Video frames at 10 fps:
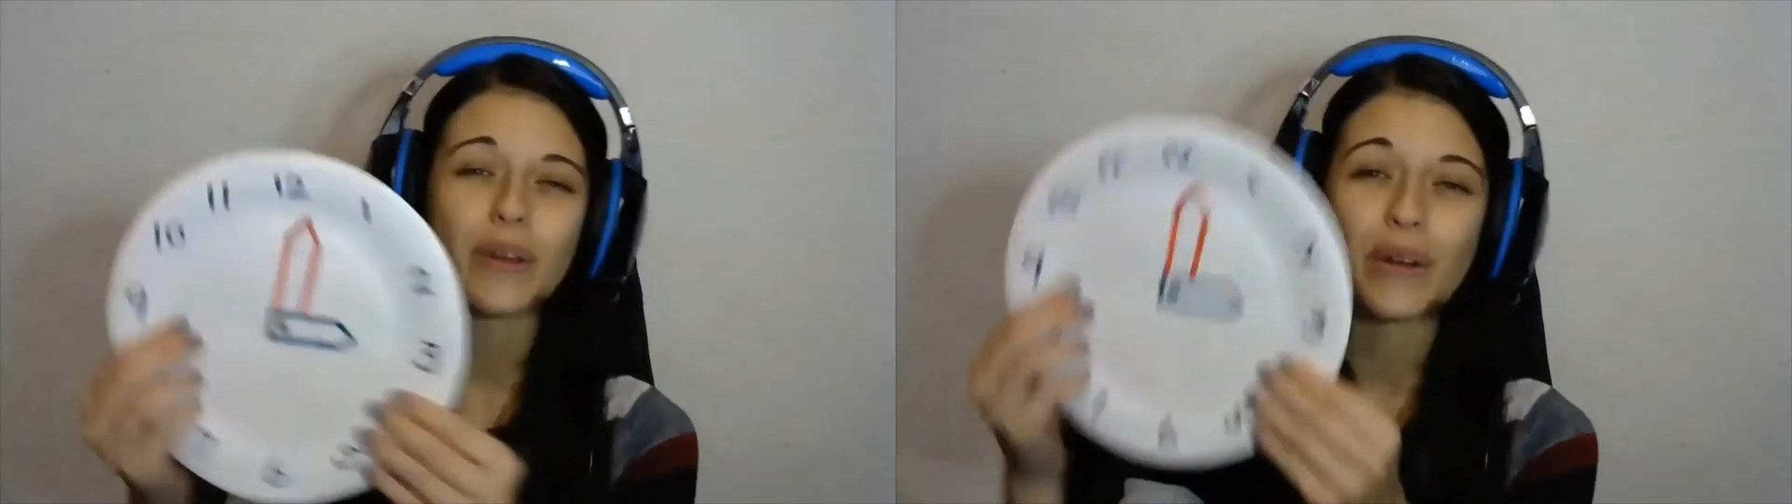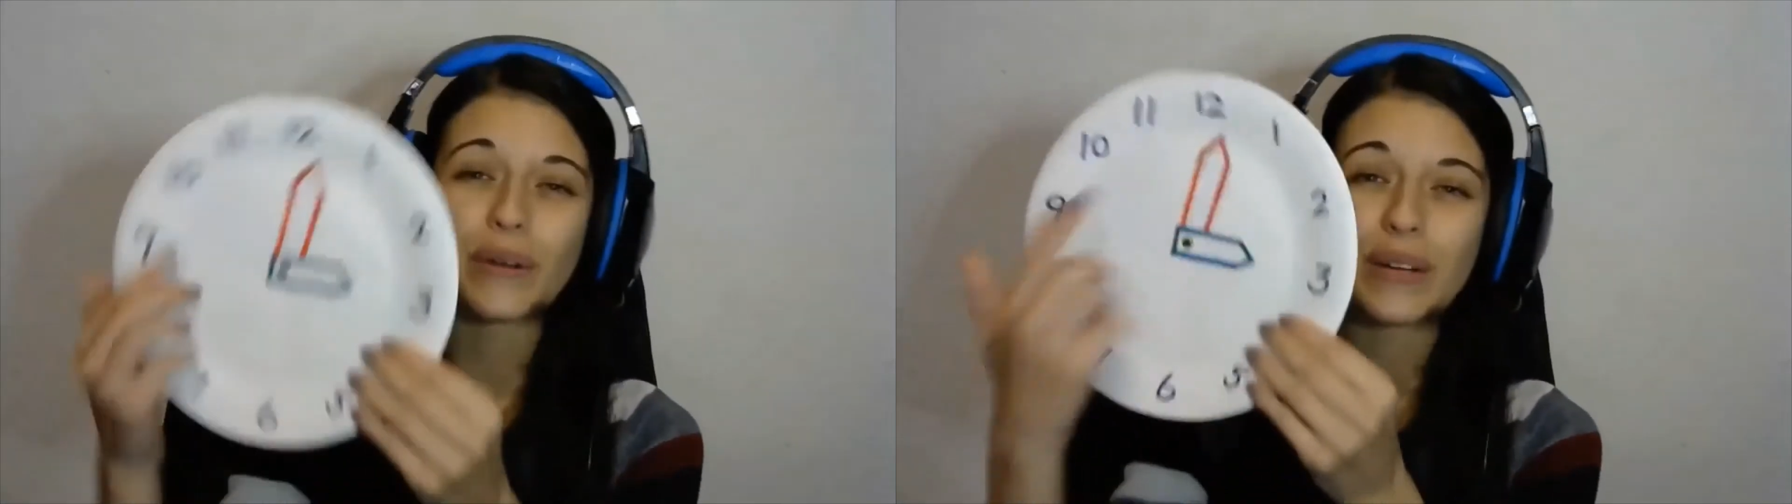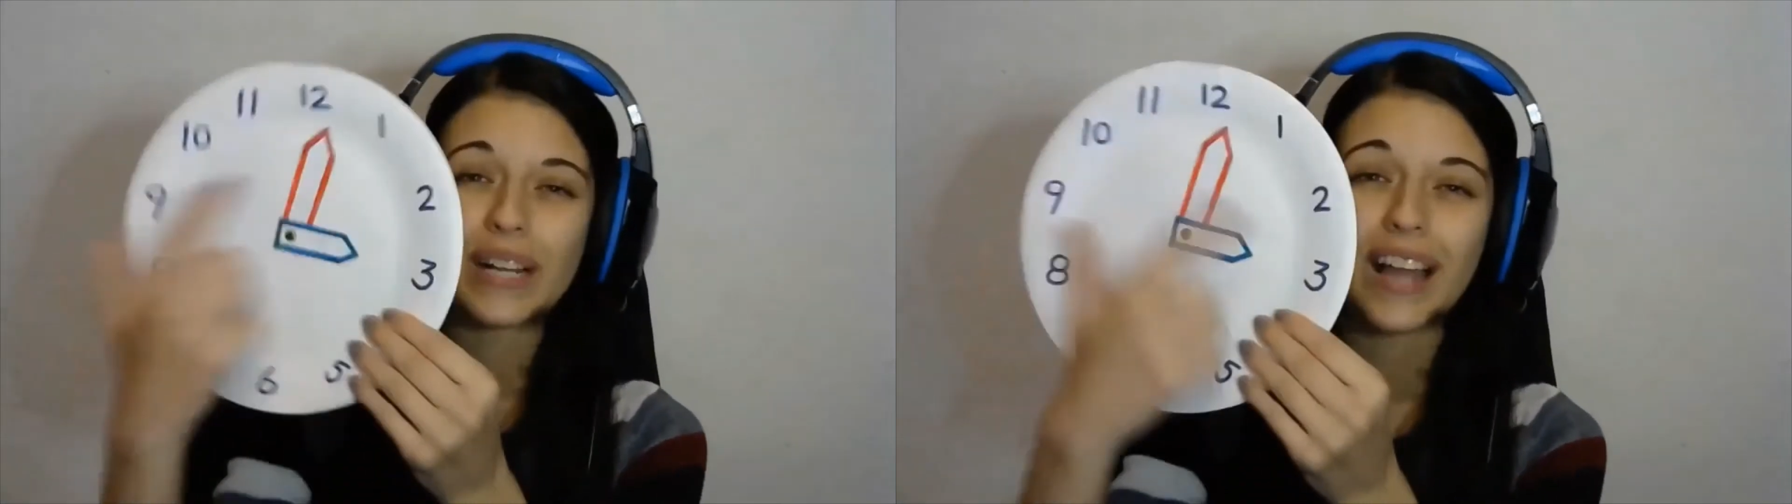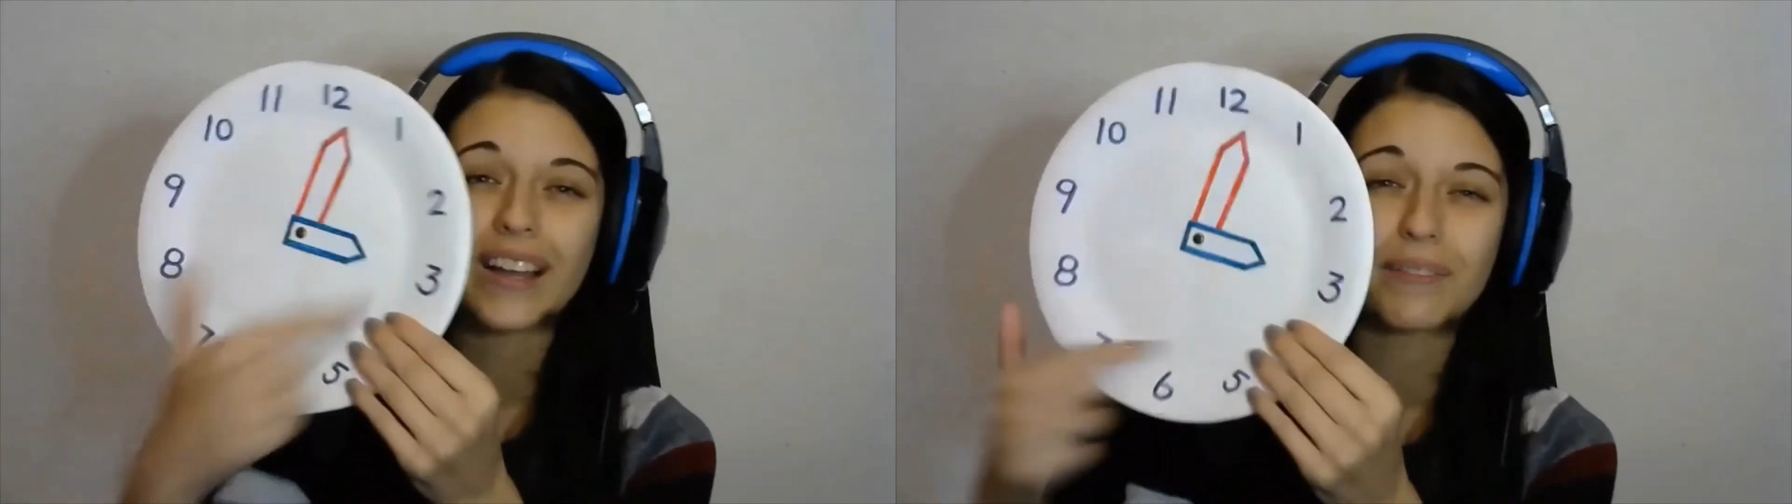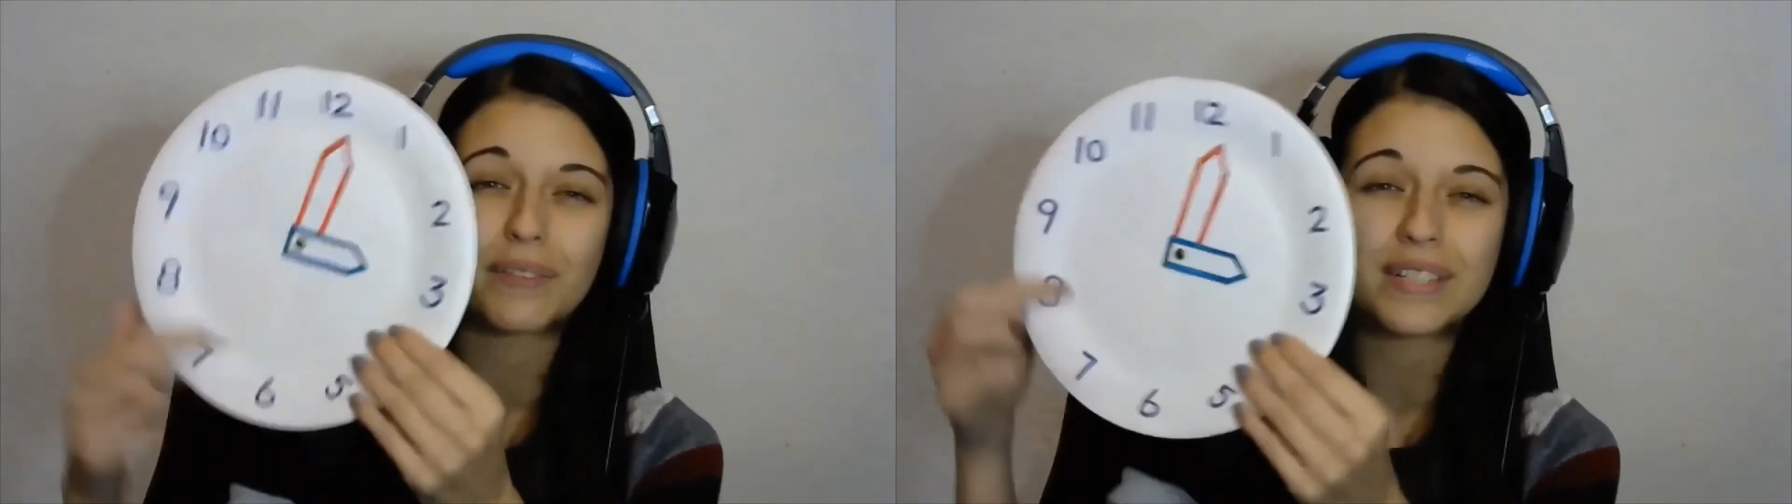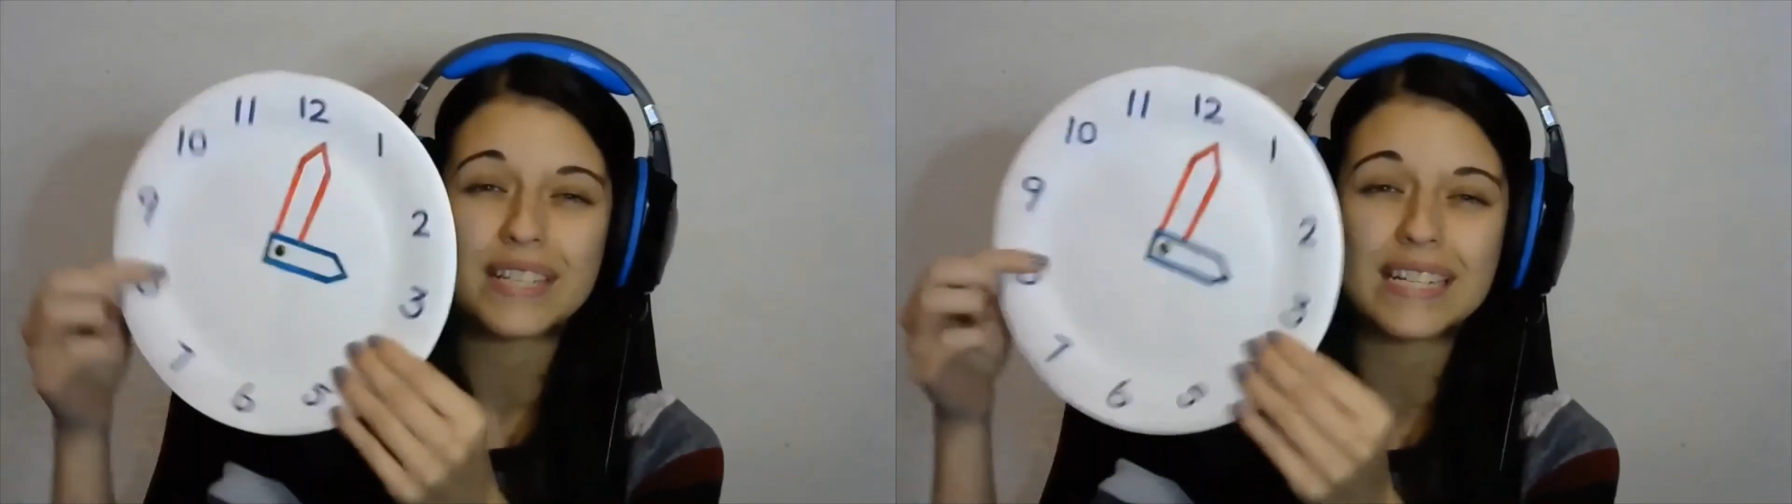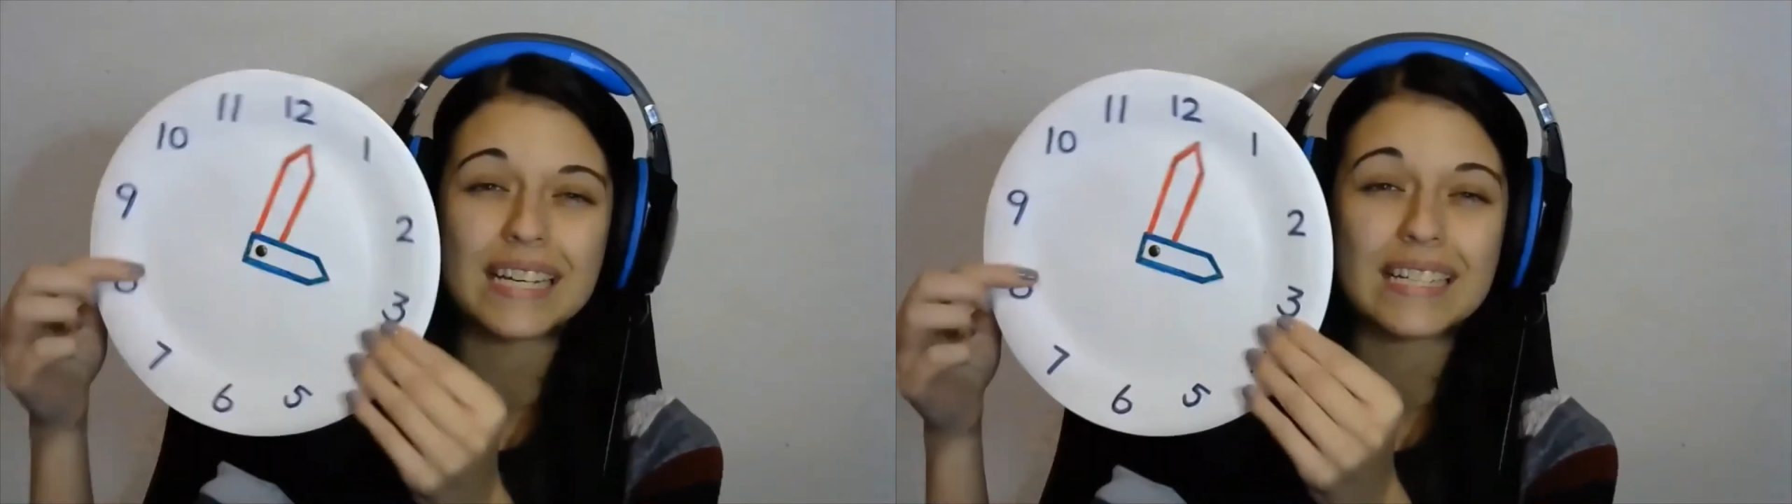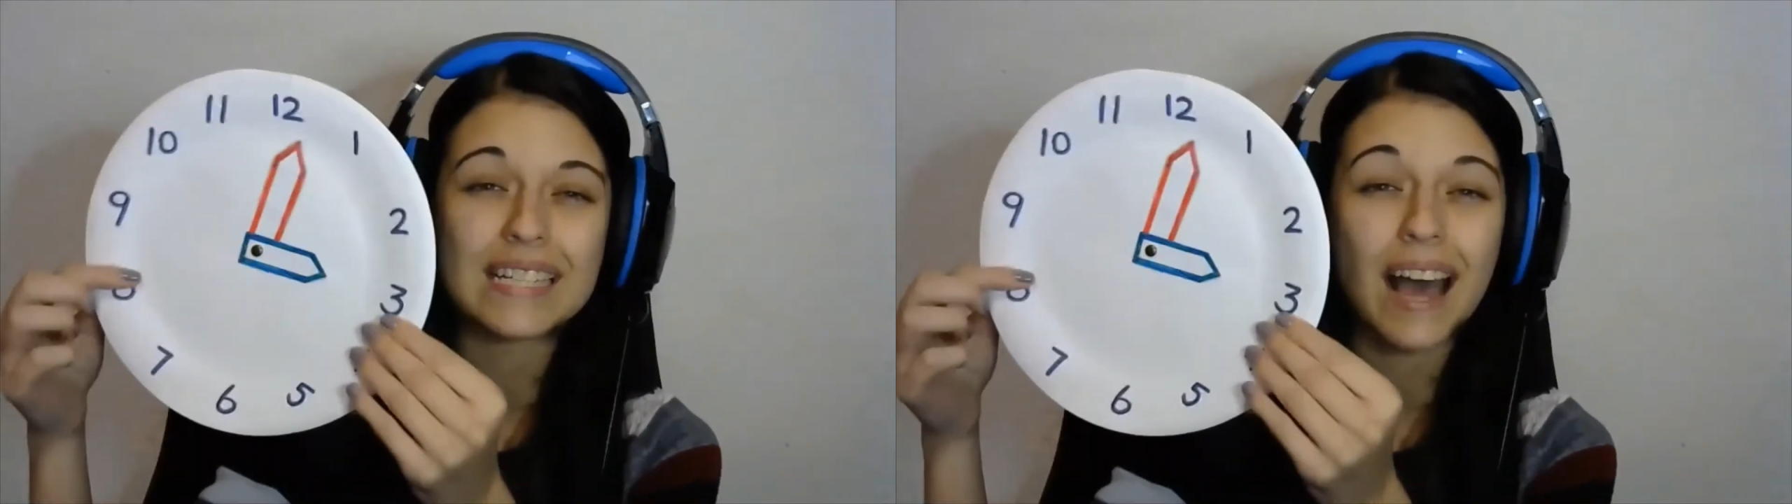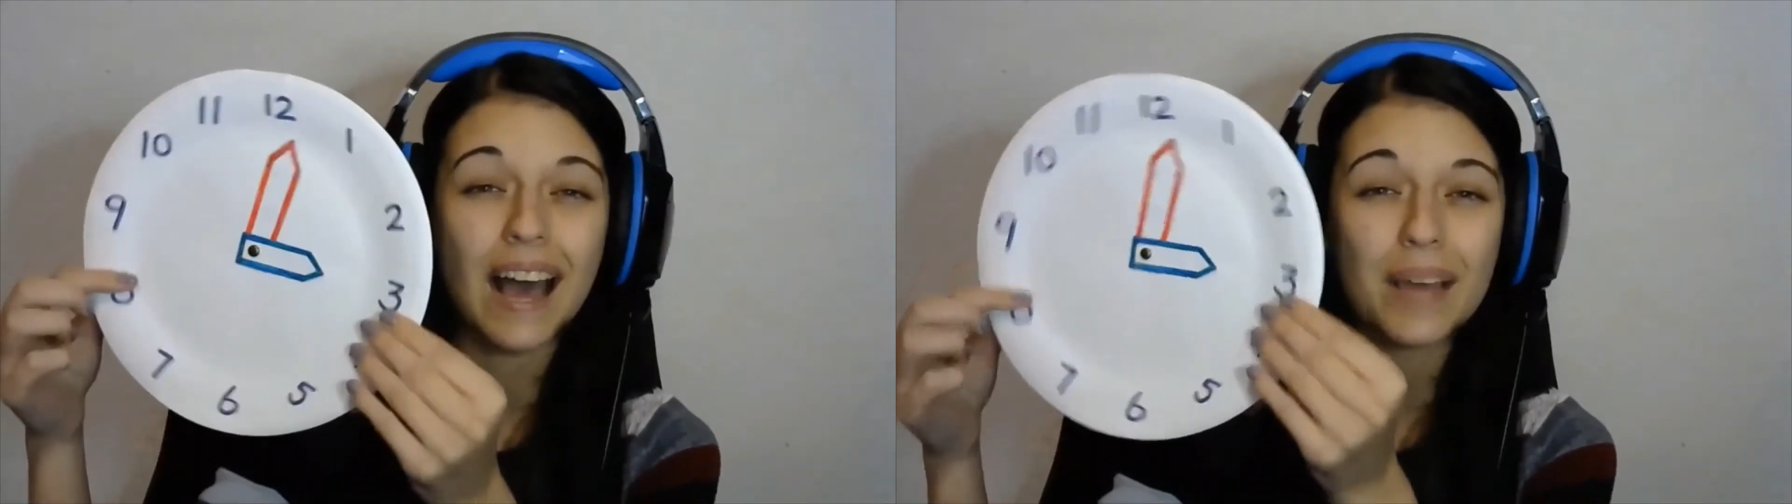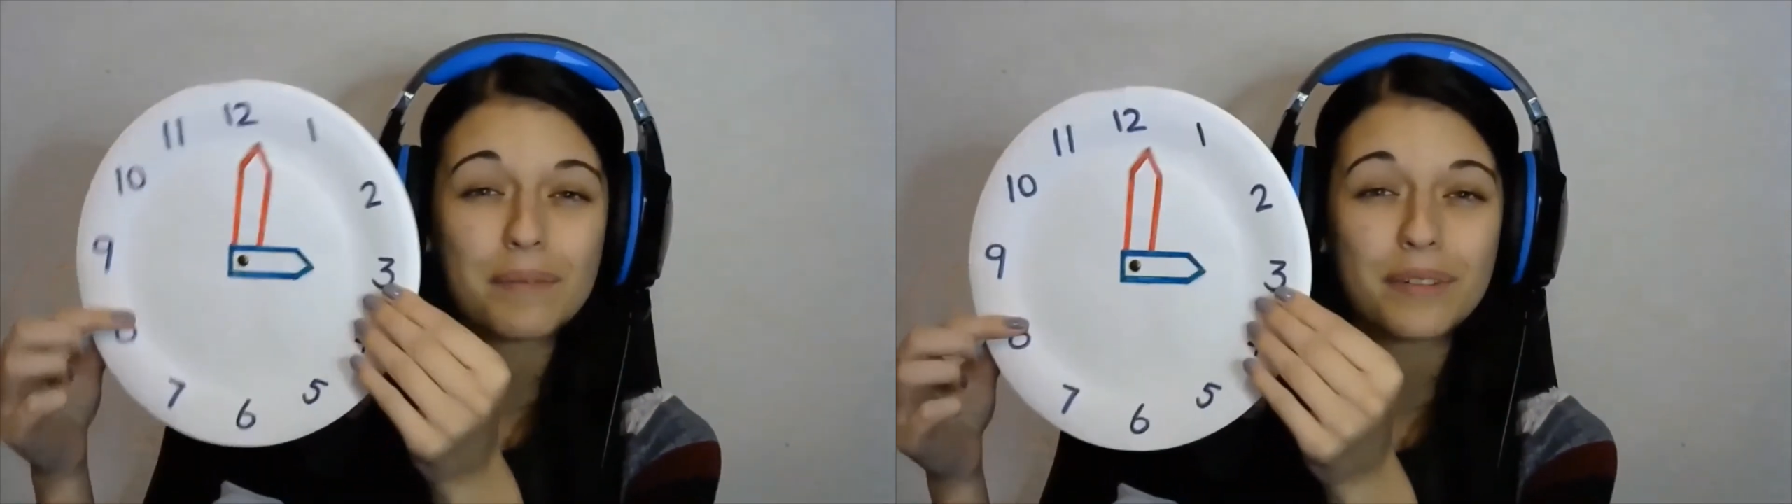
own clock if you're teaching time,